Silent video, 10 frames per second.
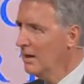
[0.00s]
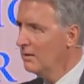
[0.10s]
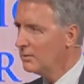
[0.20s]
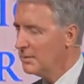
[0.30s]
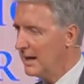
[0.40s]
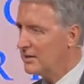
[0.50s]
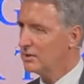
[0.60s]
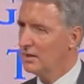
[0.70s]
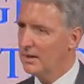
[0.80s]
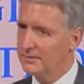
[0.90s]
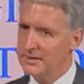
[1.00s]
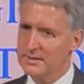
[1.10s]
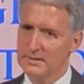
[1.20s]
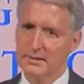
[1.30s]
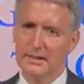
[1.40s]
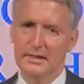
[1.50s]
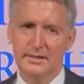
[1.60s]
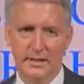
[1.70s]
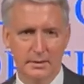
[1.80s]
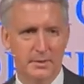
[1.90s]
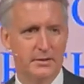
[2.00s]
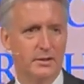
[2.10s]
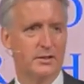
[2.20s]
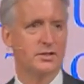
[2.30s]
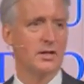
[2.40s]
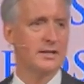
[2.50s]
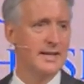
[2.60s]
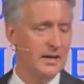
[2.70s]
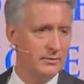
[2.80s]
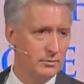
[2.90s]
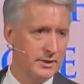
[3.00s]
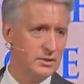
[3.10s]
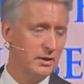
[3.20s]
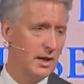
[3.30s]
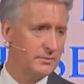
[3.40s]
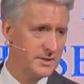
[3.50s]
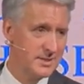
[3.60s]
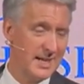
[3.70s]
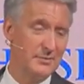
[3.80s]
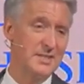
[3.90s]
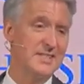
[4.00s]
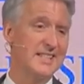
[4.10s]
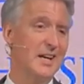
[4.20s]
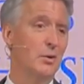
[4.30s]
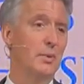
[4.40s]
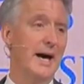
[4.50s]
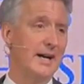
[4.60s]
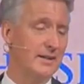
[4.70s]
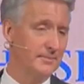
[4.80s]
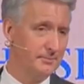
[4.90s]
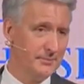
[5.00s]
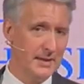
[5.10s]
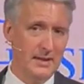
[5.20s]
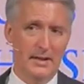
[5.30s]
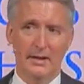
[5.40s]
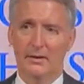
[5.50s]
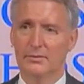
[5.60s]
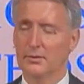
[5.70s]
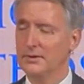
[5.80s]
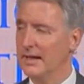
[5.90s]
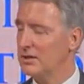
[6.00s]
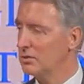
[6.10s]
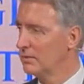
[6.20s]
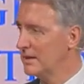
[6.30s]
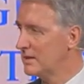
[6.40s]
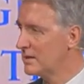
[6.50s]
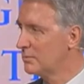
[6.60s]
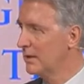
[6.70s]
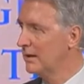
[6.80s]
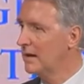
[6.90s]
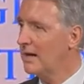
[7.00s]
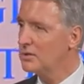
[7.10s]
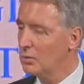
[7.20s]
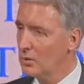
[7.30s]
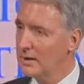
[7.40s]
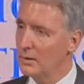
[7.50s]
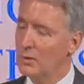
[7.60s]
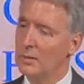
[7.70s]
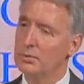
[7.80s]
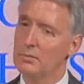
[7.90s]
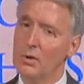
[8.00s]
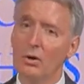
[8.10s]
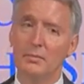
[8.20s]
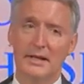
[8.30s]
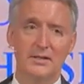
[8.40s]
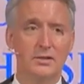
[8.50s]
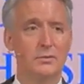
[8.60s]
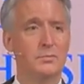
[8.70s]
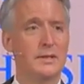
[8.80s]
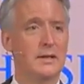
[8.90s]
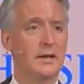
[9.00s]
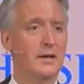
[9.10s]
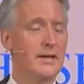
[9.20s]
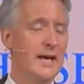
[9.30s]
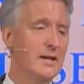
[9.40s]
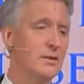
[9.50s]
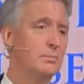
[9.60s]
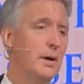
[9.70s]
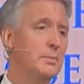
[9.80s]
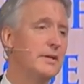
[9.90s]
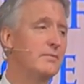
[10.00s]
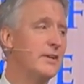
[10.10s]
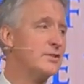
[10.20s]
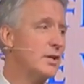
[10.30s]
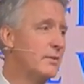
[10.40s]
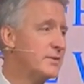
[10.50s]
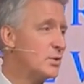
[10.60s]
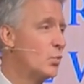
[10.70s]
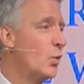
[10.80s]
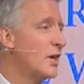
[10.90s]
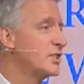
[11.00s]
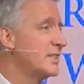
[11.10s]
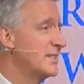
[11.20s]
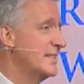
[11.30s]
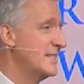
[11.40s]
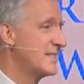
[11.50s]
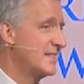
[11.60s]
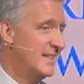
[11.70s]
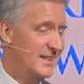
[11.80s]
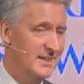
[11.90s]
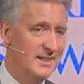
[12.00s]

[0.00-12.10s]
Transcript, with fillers: from the national office telling me that they're going to shut down the regional offices. They have to scale back for financial reasons. But not to worry, they want to promote me to be the head of their public affairs office in Washington, D.C.